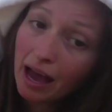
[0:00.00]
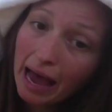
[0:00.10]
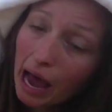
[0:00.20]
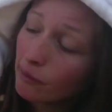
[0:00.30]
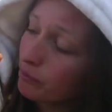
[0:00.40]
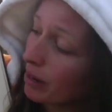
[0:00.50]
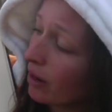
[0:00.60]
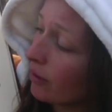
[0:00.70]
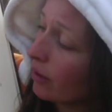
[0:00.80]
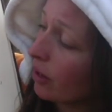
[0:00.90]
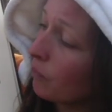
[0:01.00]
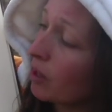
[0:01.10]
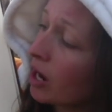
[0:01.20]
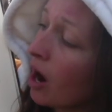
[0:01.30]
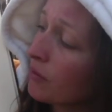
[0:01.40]
How about a
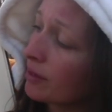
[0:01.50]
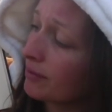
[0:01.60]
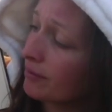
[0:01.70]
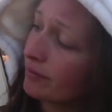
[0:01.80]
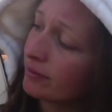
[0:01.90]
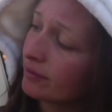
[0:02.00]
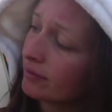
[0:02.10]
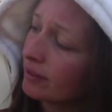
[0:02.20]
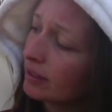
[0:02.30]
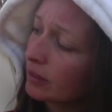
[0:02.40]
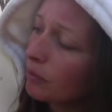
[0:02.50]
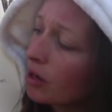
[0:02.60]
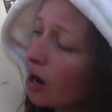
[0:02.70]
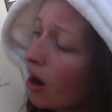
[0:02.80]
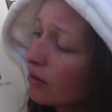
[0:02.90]
wakari? The
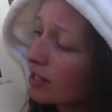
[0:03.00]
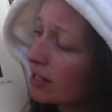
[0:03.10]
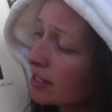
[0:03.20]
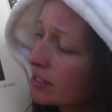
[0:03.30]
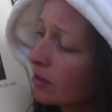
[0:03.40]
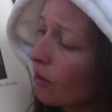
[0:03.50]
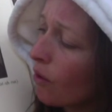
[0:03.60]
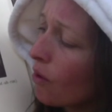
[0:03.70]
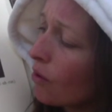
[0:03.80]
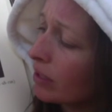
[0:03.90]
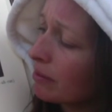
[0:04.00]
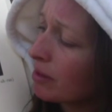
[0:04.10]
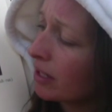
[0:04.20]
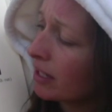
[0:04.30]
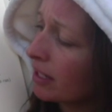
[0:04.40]
wakari is the only
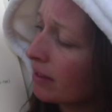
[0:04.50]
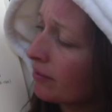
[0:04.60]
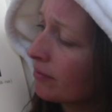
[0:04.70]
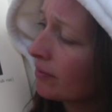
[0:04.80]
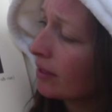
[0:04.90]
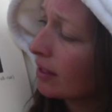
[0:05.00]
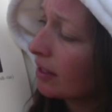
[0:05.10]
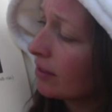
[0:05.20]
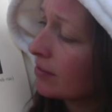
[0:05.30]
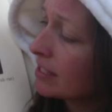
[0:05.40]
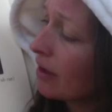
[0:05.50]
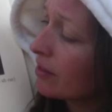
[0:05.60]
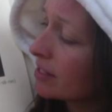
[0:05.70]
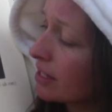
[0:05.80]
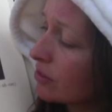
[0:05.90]
monkey of South
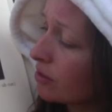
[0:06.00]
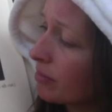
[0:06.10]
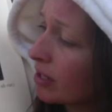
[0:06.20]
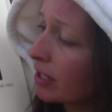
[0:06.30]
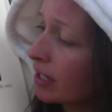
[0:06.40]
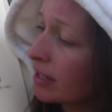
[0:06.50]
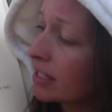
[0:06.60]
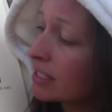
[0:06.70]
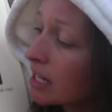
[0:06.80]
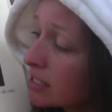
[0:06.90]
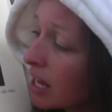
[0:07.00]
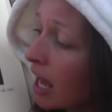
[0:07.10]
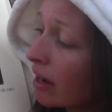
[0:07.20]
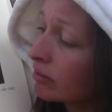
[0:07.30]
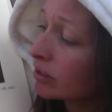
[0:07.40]
and Central America that does not
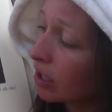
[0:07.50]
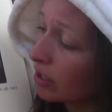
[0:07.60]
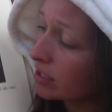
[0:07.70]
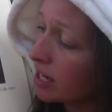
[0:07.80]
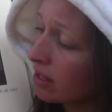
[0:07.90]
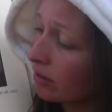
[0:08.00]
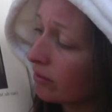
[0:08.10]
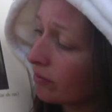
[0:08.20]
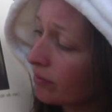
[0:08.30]
have a long tail.